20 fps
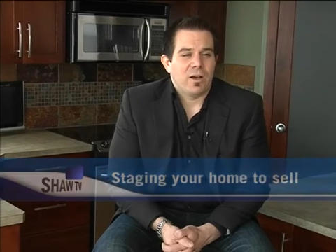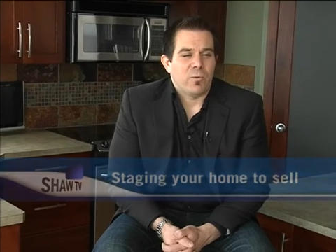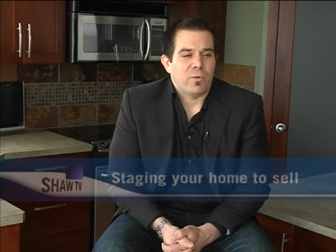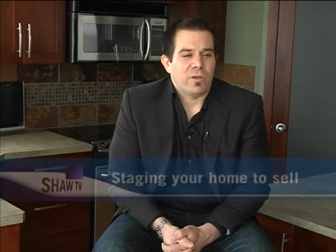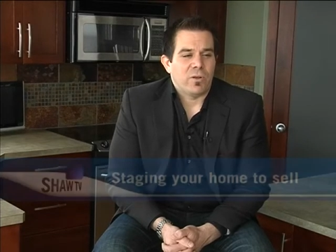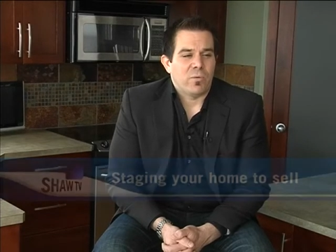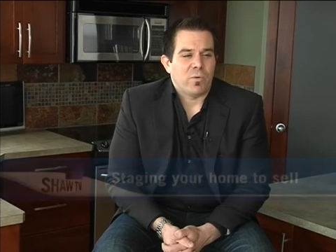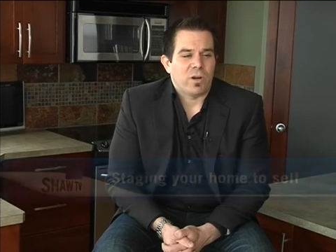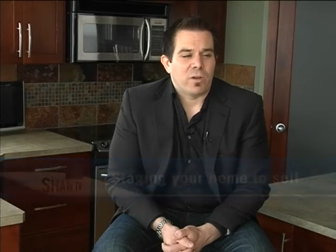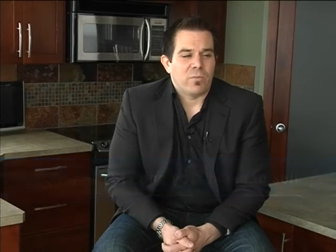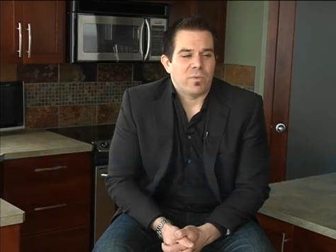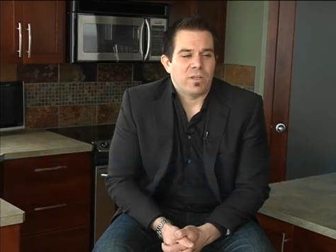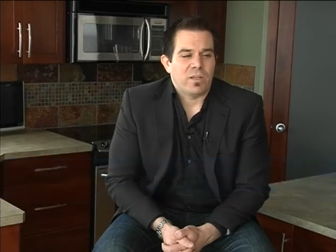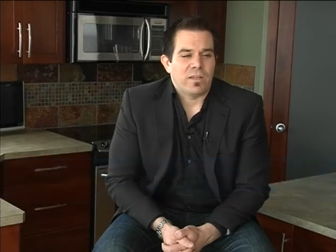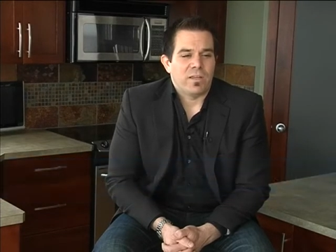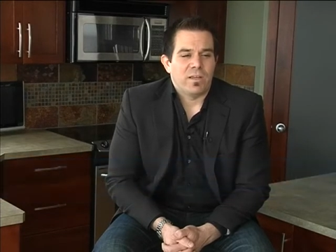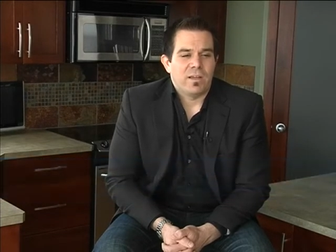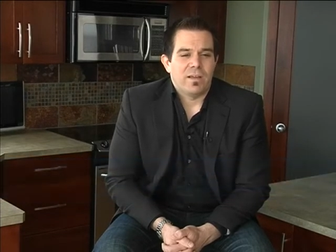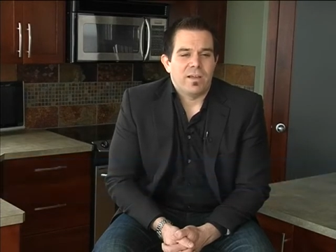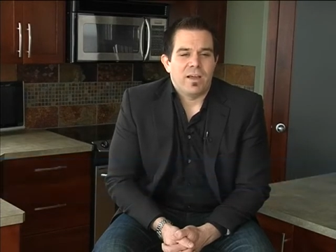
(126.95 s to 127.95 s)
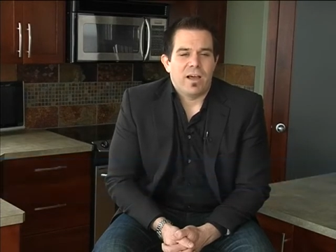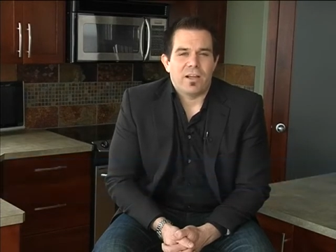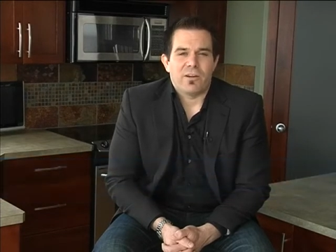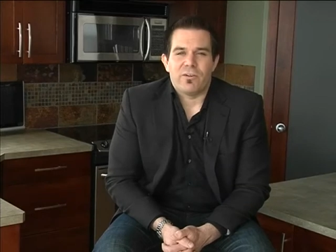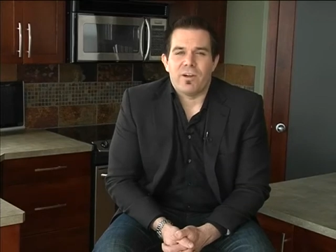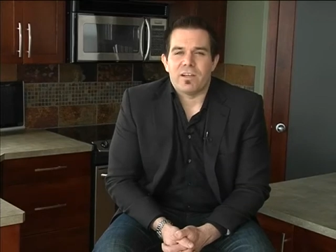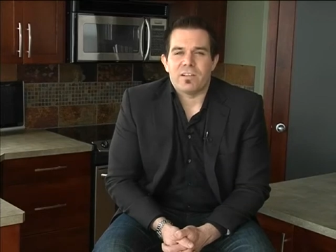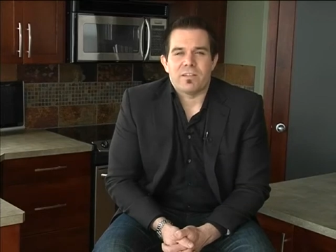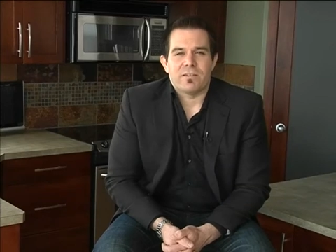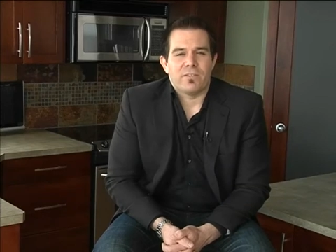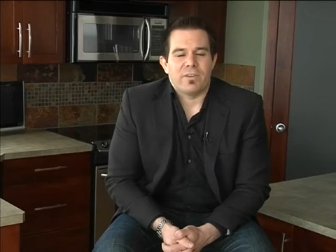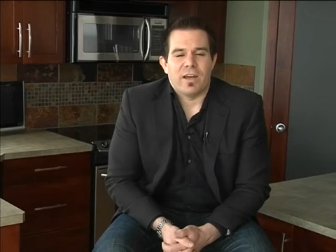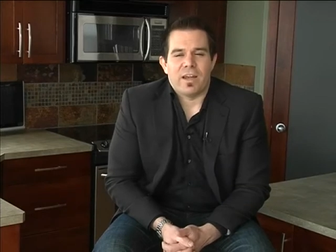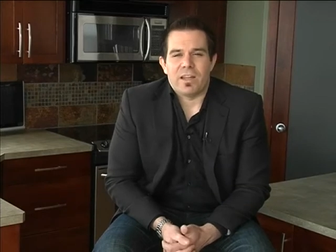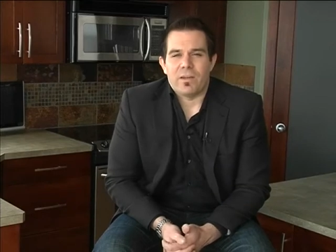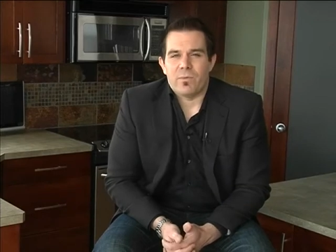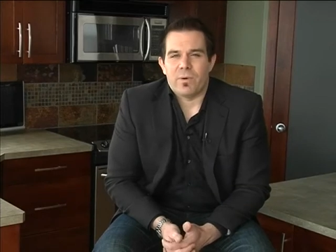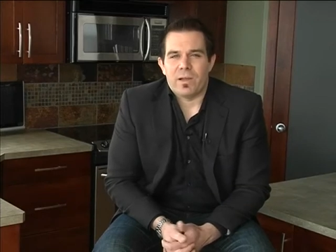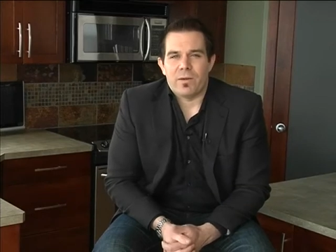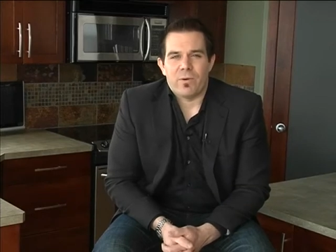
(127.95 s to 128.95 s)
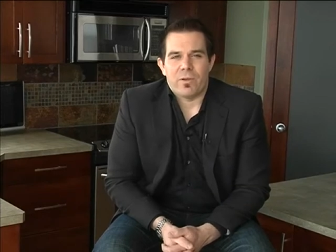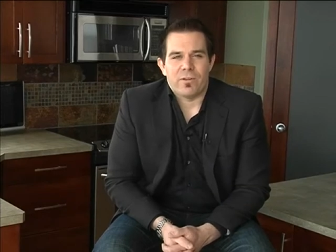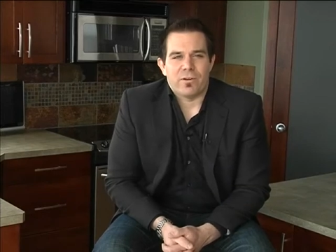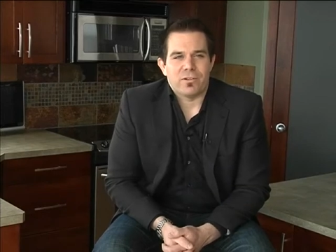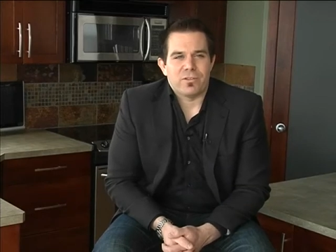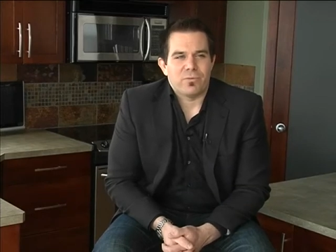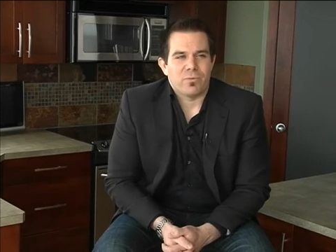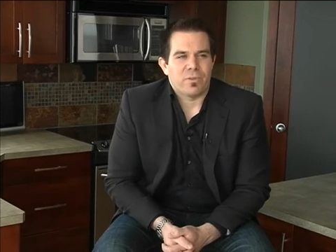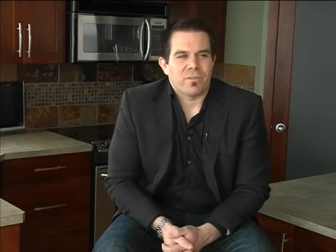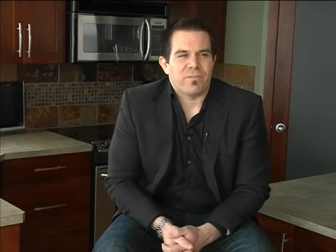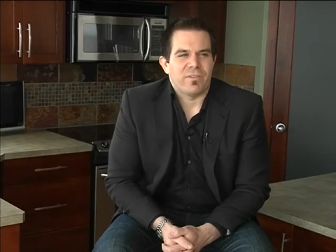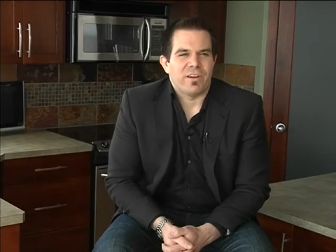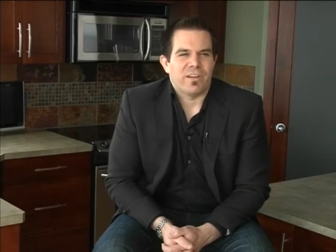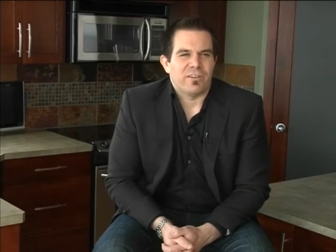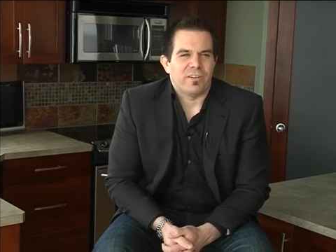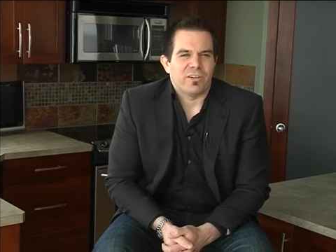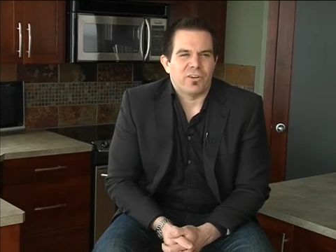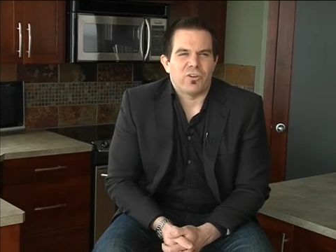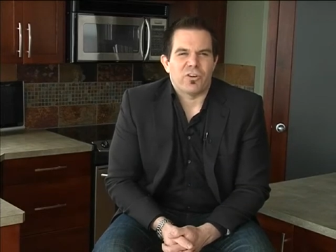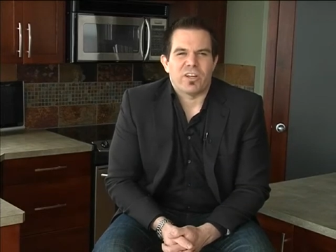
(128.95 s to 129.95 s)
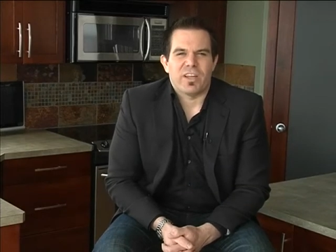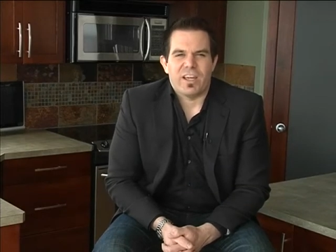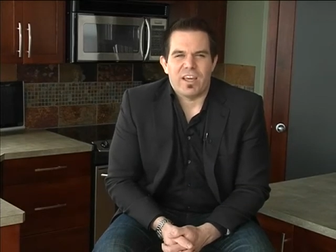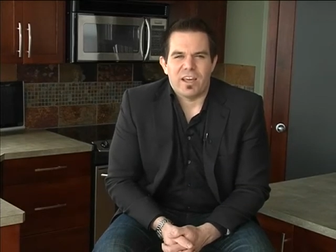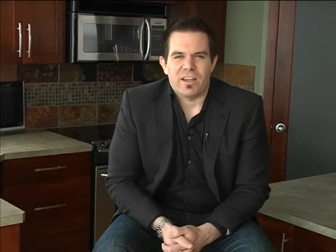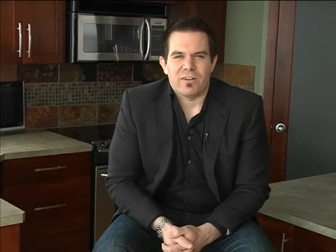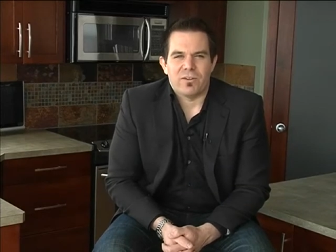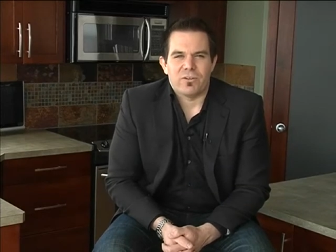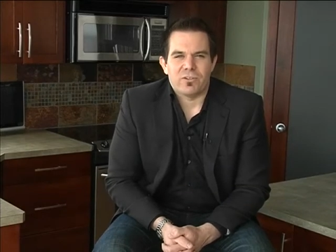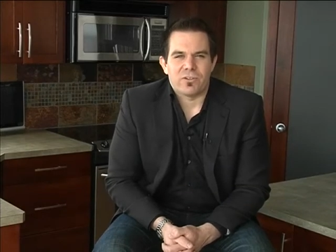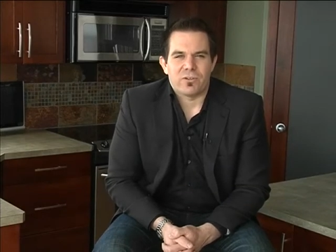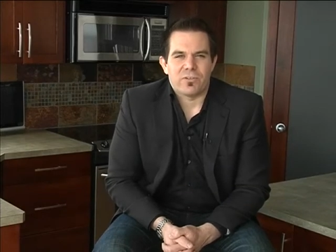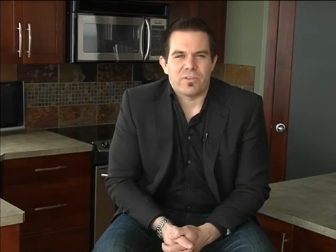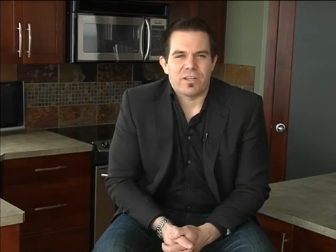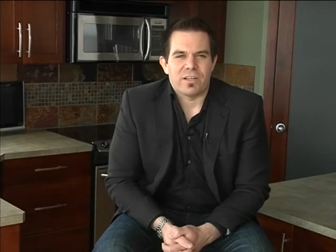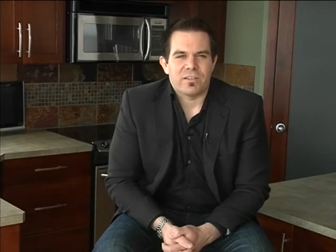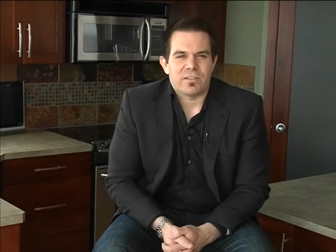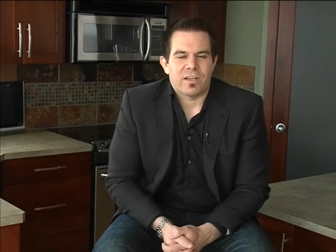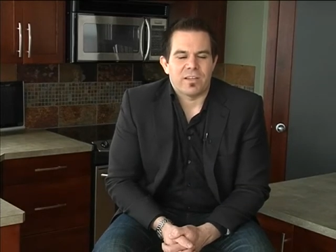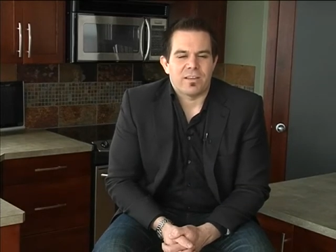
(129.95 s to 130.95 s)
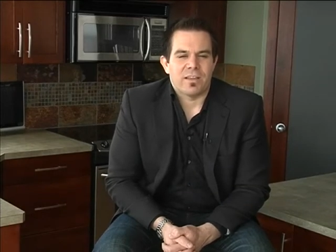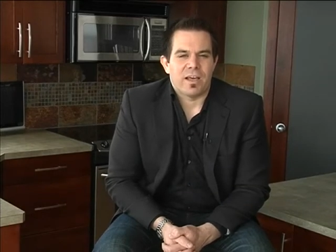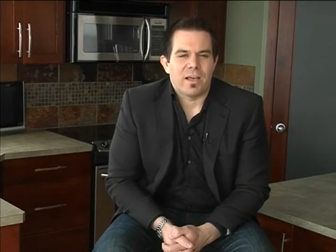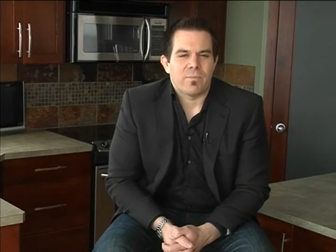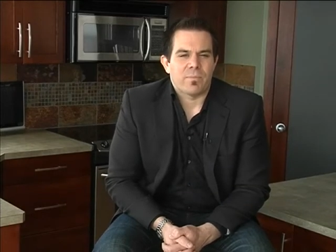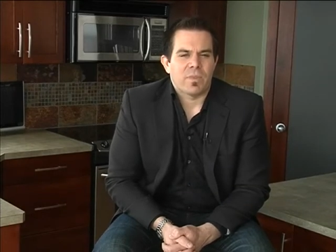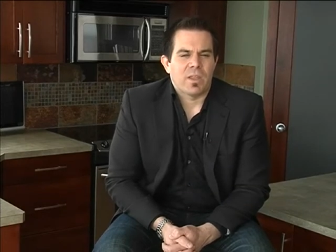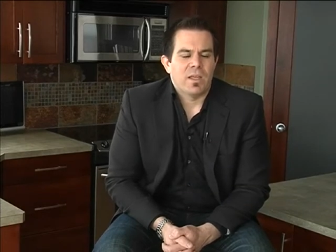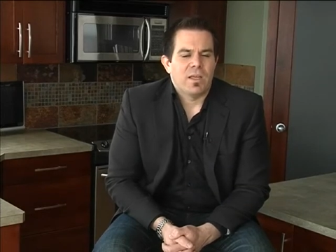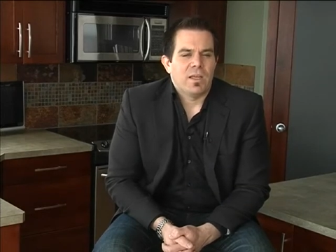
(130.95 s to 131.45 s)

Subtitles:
We don't want to be aggressive in any way, whether it's with vanilla or candles or things like that.